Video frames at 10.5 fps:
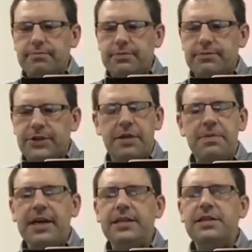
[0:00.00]
you're going
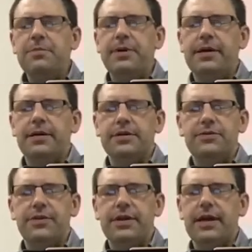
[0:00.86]
to be easy pickings
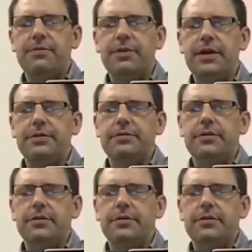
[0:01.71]
for the enemy